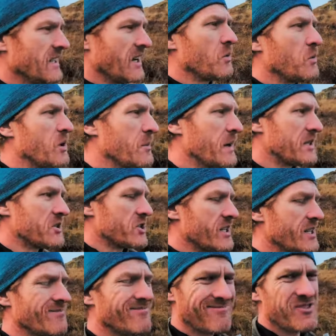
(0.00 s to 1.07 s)
I will mention
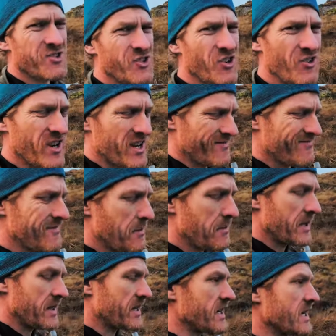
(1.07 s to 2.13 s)
it, sorry,
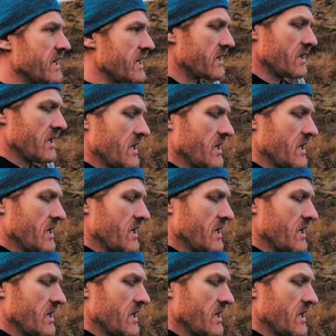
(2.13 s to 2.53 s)
but the knee,